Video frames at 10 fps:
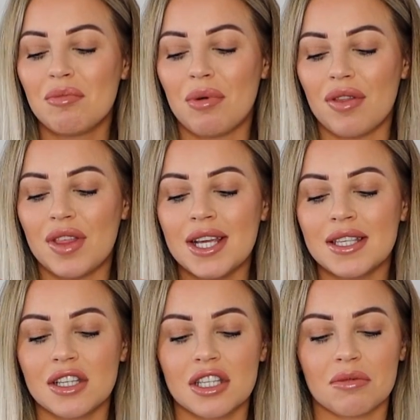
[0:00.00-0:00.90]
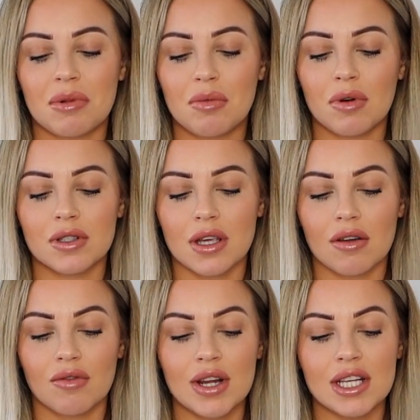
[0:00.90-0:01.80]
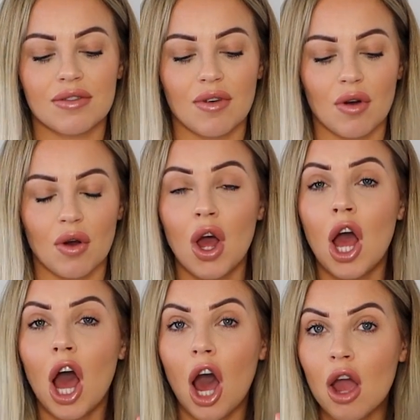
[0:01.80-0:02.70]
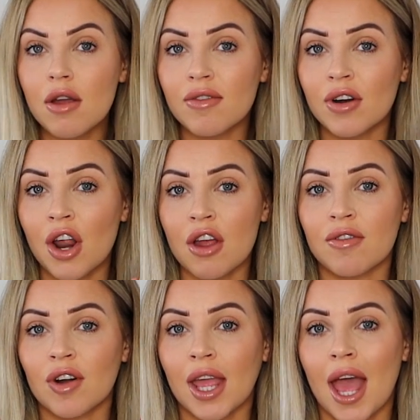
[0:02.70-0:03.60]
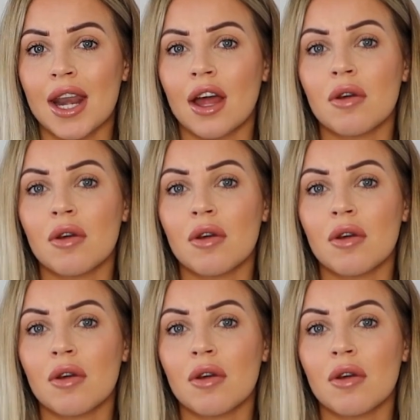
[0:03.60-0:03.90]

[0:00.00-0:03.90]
but these are just going to be ones I reach for over and over again.